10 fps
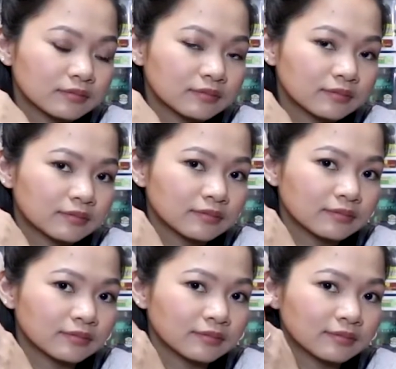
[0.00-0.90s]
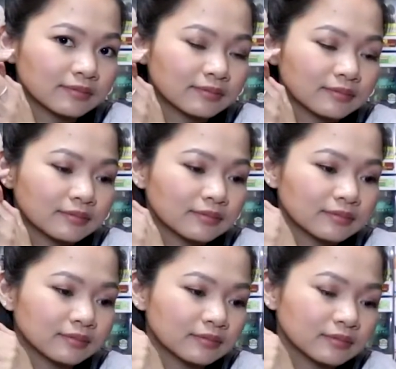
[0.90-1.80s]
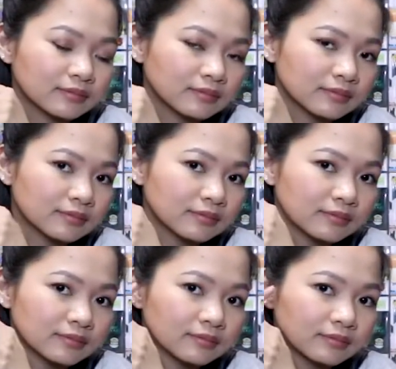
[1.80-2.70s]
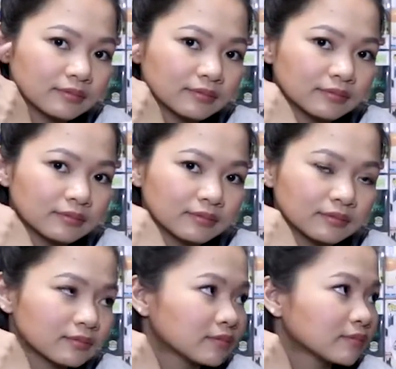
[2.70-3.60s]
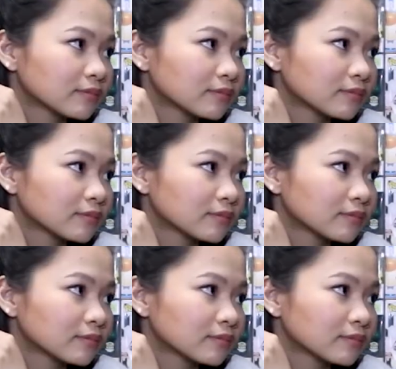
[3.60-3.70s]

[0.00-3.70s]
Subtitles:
(silent)